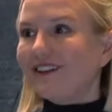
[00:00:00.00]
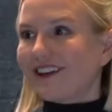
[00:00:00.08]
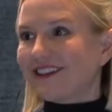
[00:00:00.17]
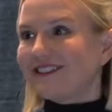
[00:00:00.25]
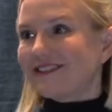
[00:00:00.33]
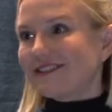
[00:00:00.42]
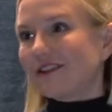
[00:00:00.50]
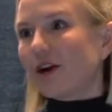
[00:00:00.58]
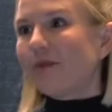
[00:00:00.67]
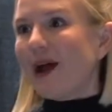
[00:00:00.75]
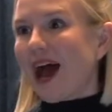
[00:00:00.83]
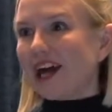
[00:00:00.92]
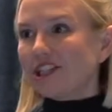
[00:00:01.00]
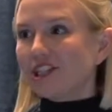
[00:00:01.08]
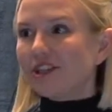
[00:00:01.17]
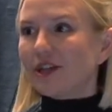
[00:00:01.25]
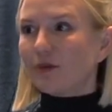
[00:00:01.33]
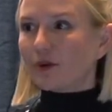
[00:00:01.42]
Like this is our
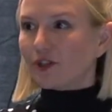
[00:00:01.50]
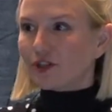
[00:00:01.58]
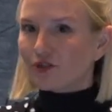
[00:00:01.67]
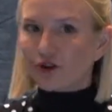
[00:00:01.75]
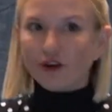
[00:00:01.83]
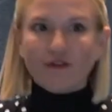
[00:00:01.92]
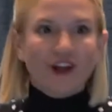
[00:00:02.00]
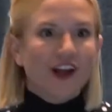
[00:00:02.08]
passion that we're just sort of